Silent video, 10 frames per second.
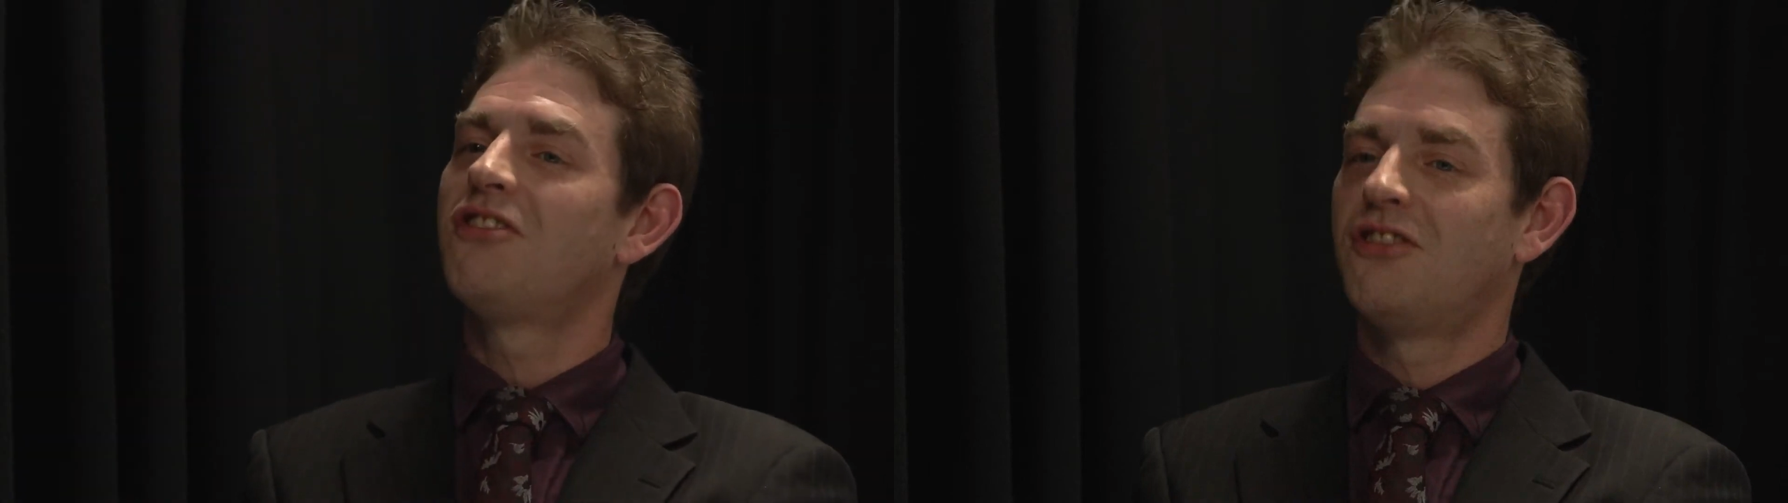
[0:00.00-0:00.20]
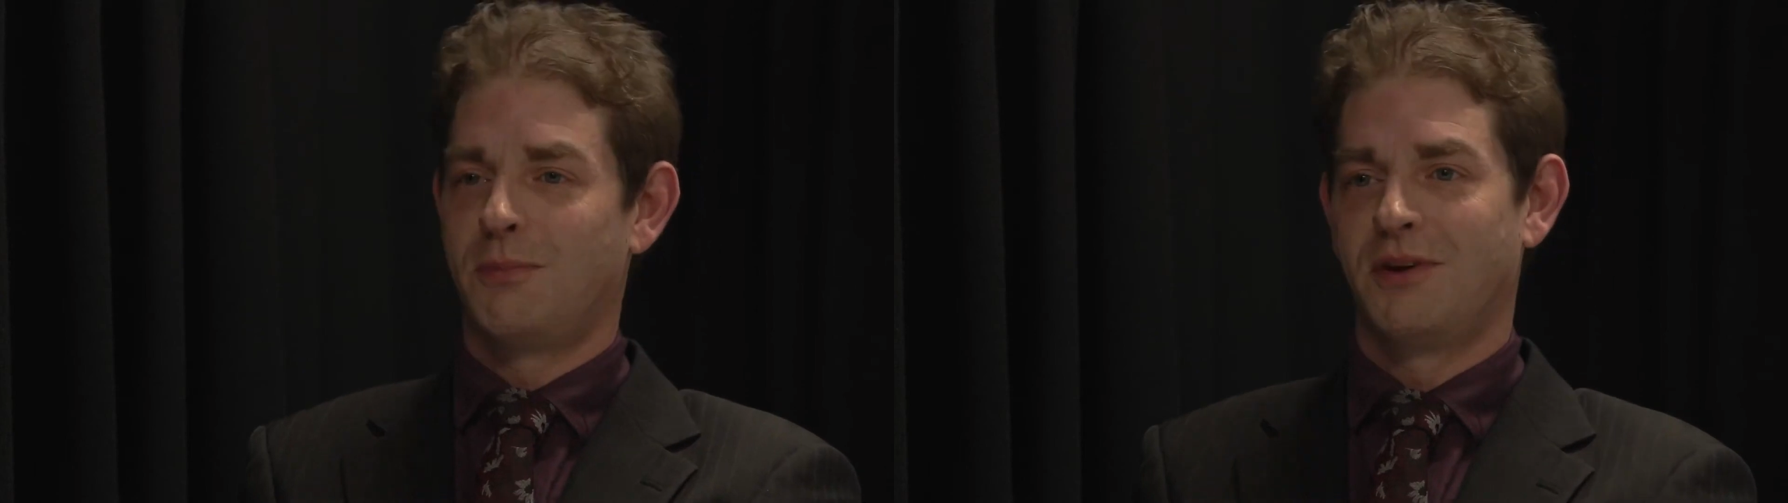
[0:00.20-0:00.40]

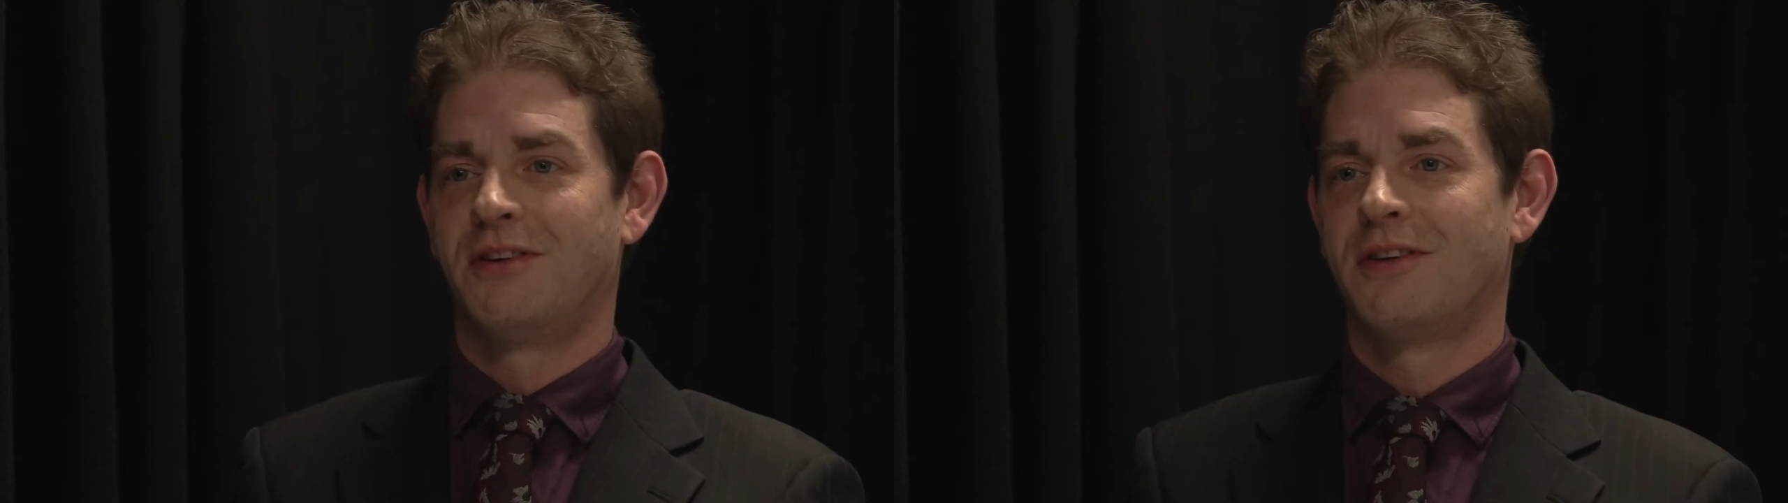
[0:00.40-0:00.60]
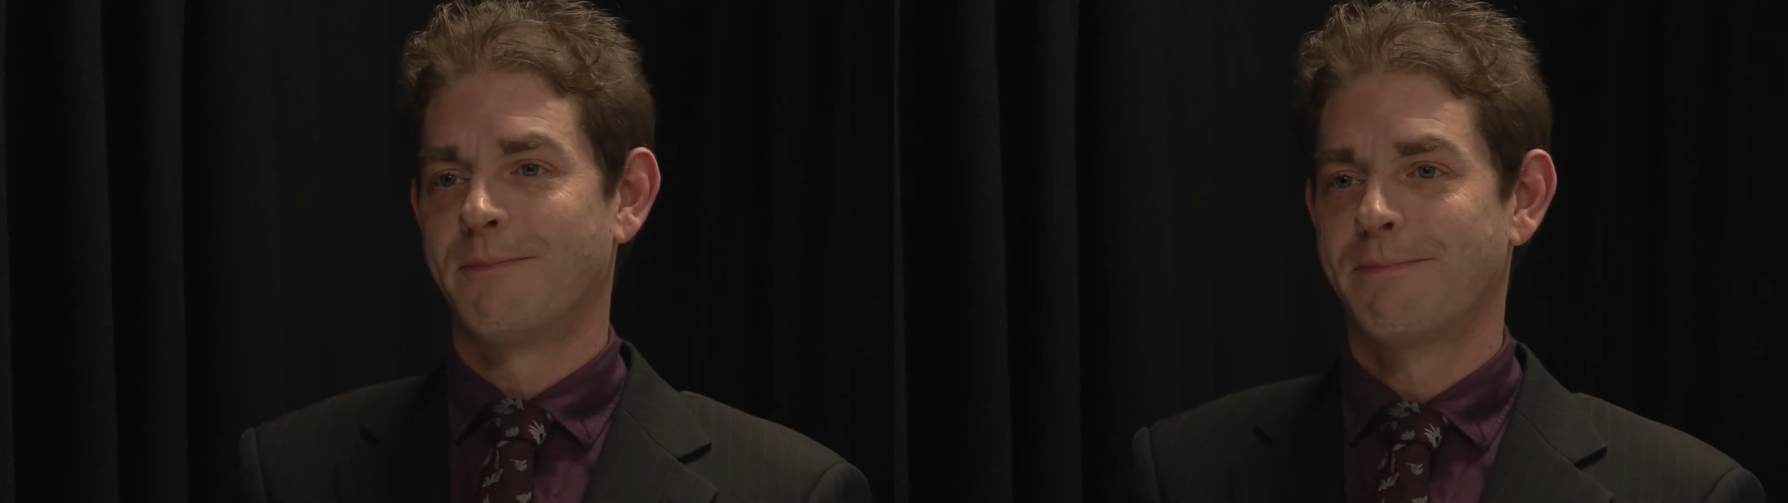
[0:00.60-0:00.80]
stupid.
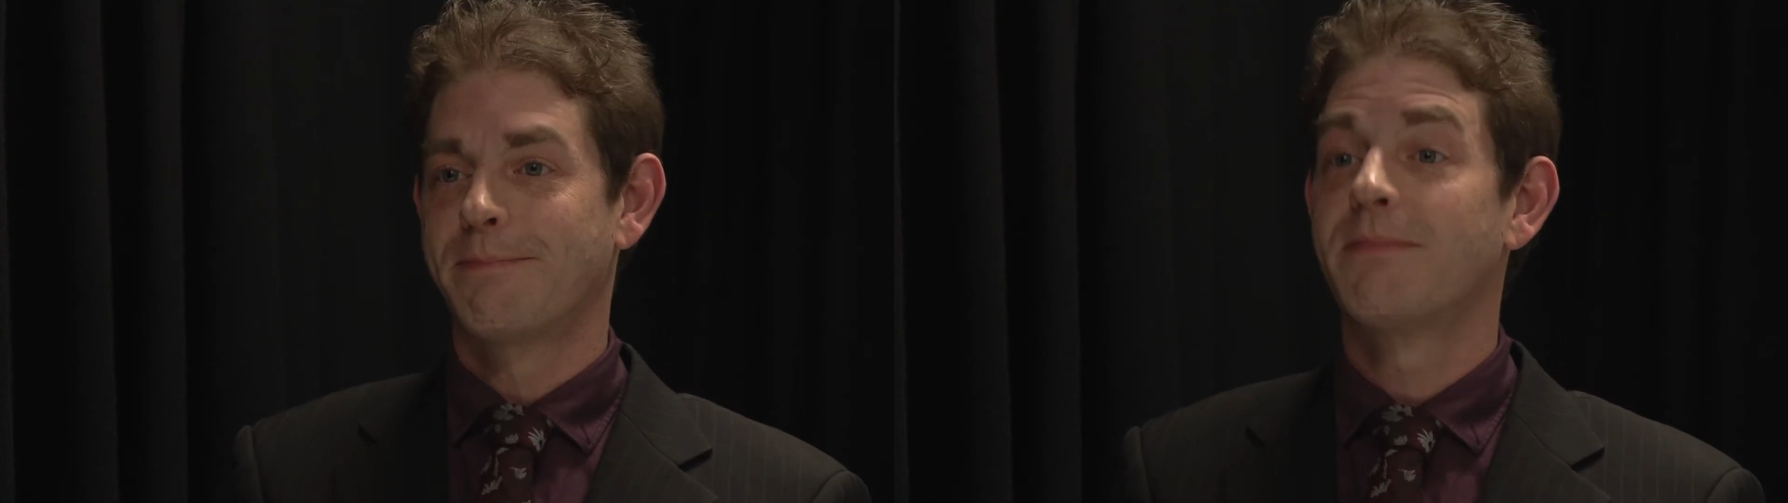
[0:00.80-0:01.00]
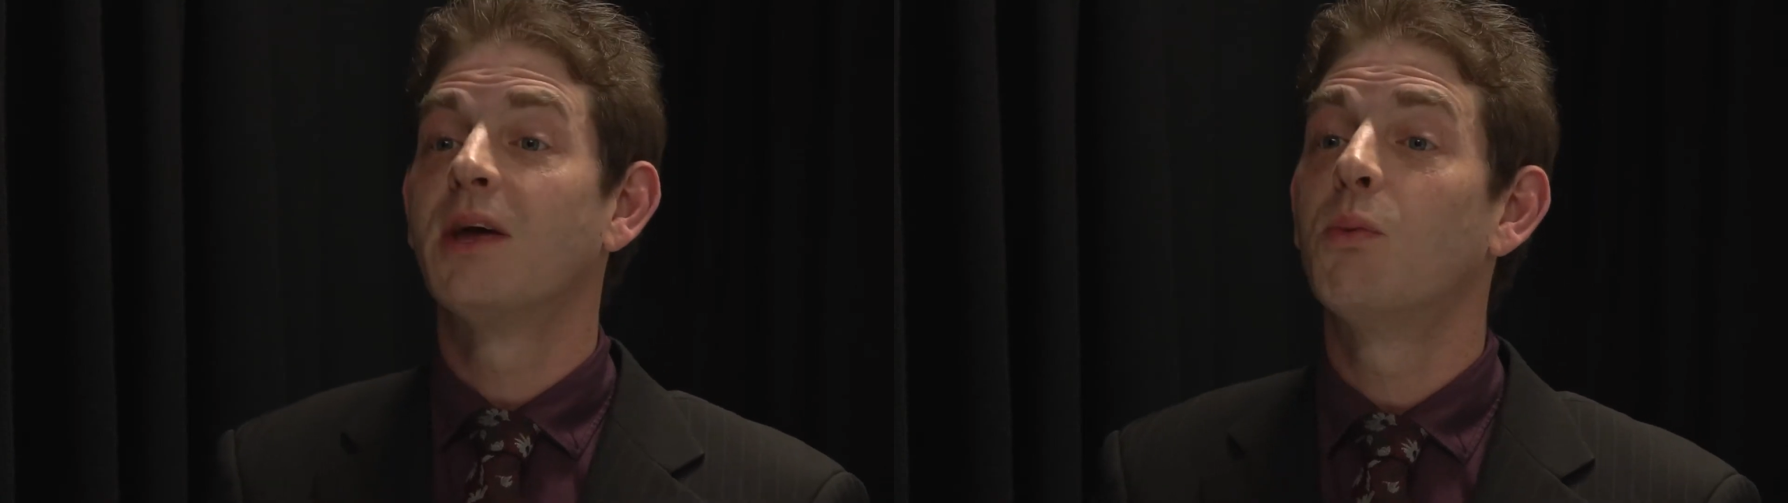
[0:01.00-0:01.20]

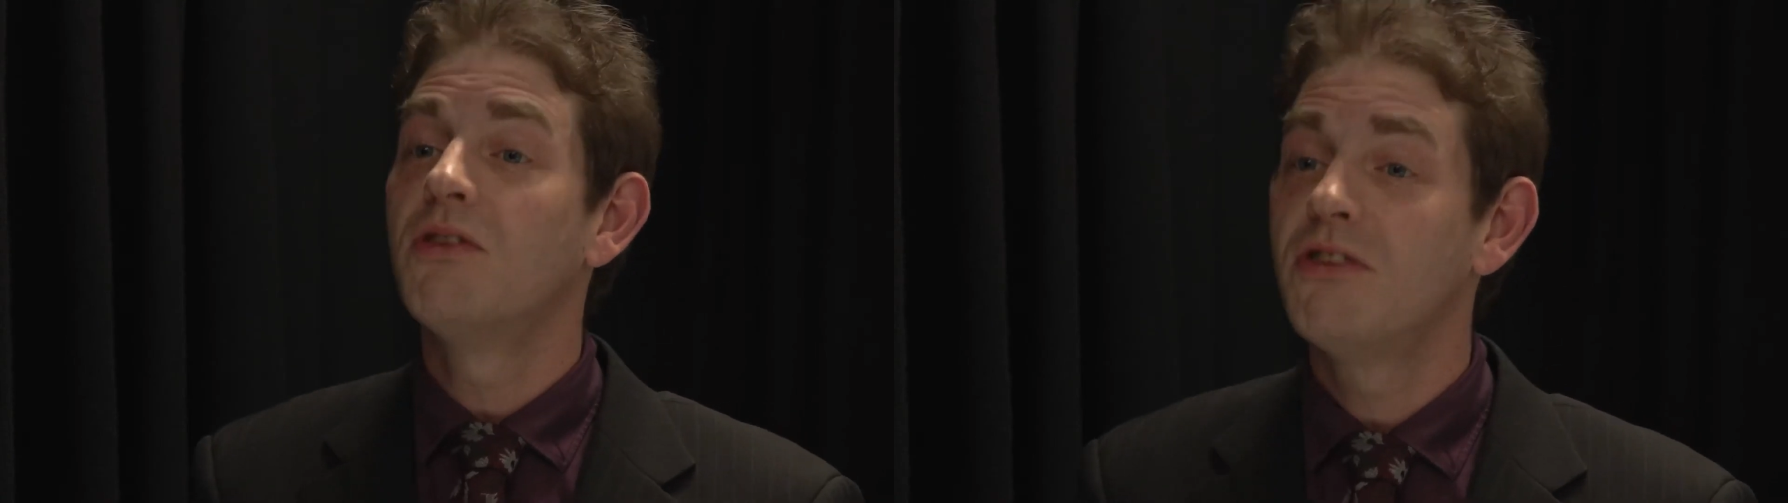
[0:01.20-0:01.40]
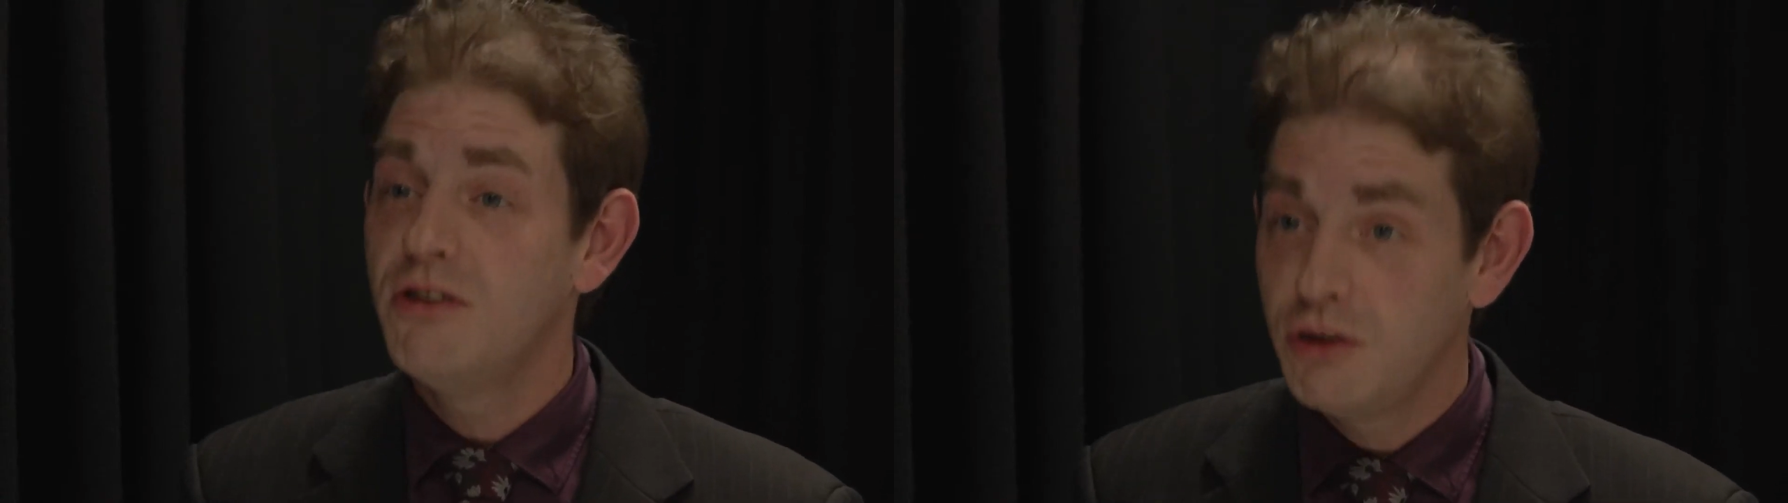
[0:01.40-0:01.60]
They
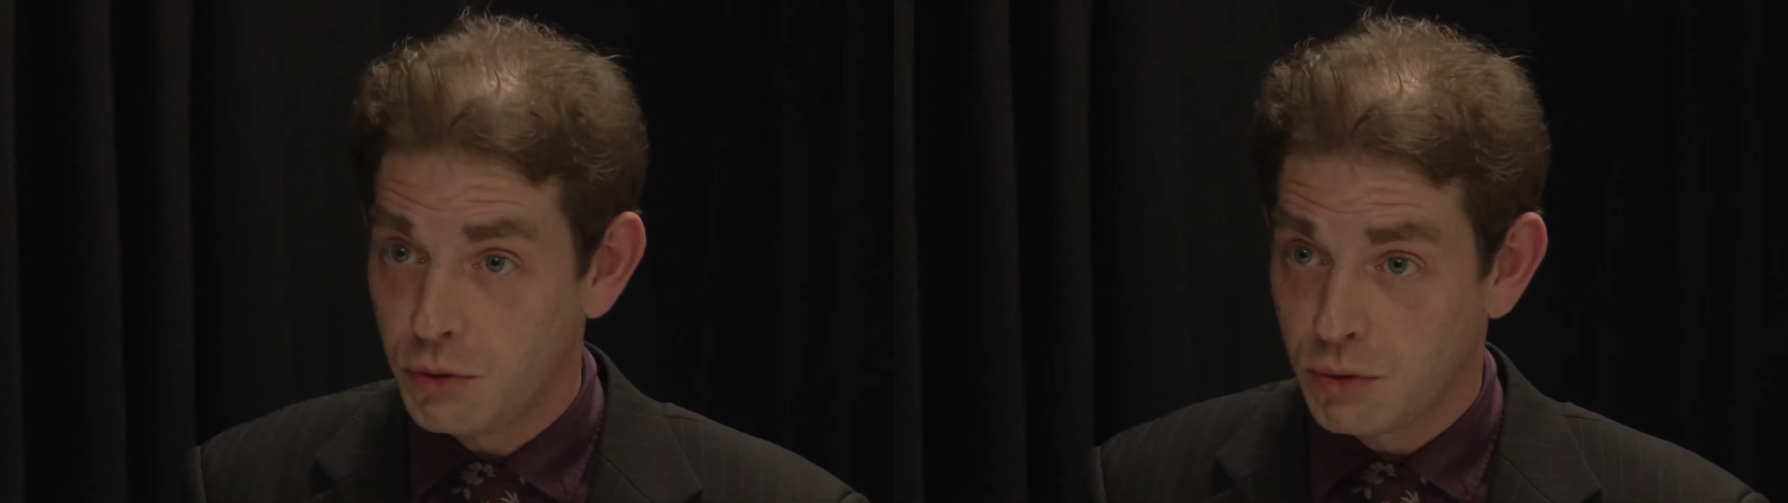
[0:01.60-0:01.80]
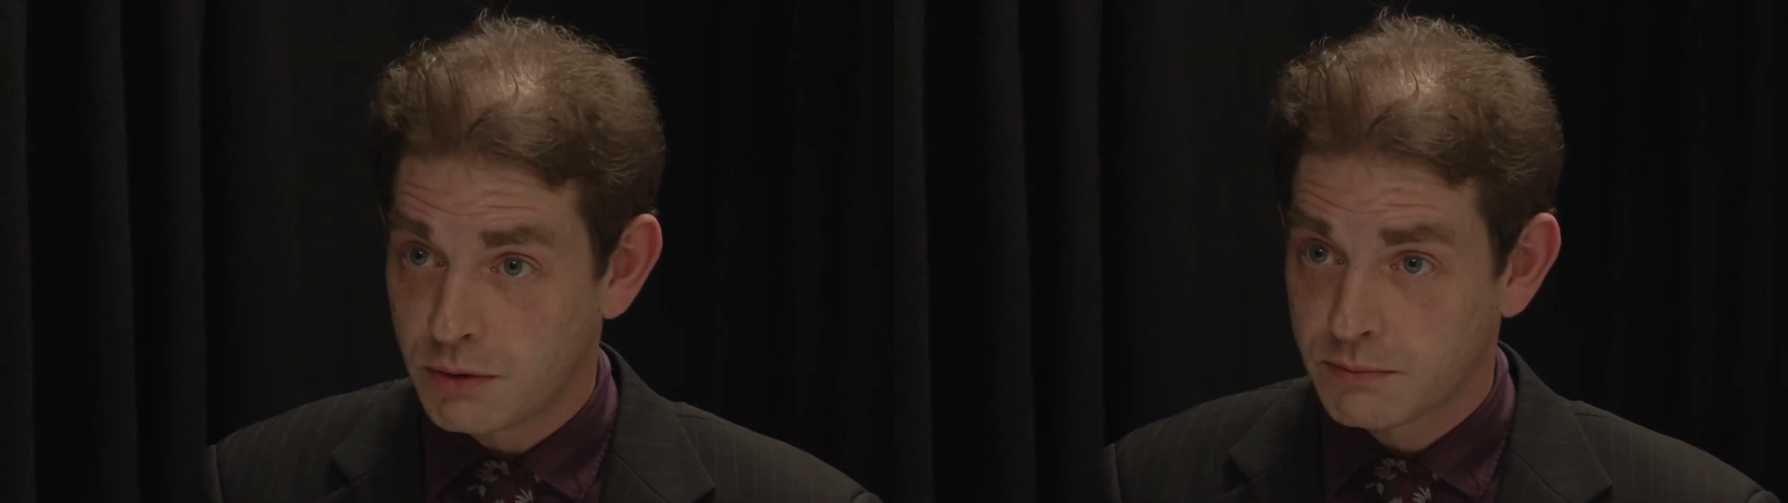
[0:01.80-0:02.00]
wanted you.